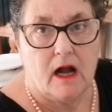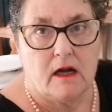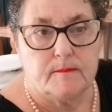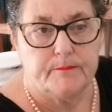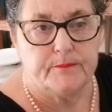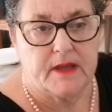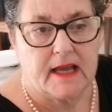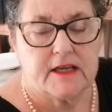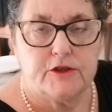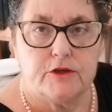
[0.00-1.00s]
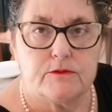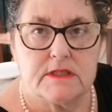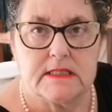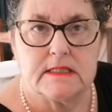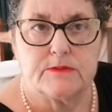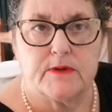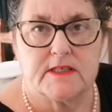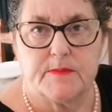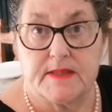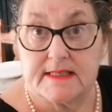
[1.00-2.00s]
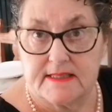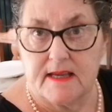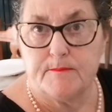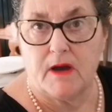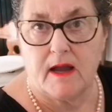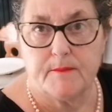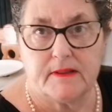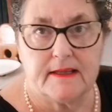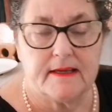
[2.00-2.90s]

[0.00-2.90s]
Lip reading: I can use this recipe, the same pie